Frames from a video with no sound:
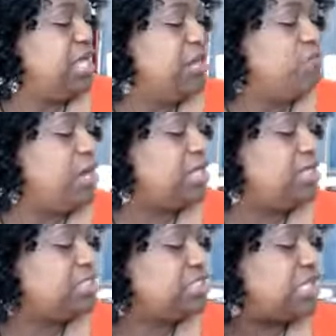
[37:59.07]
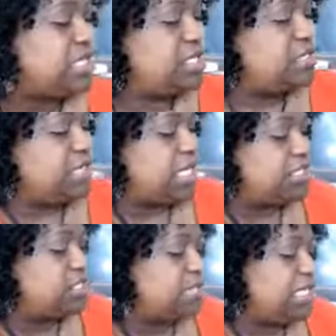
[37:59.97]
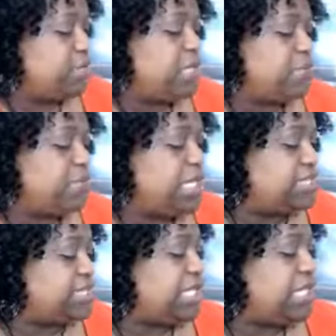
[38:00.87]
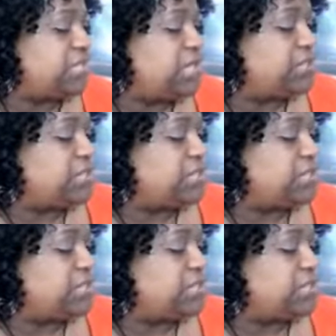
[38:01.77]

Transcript: One said, okay, explain the payment plans. I got that one.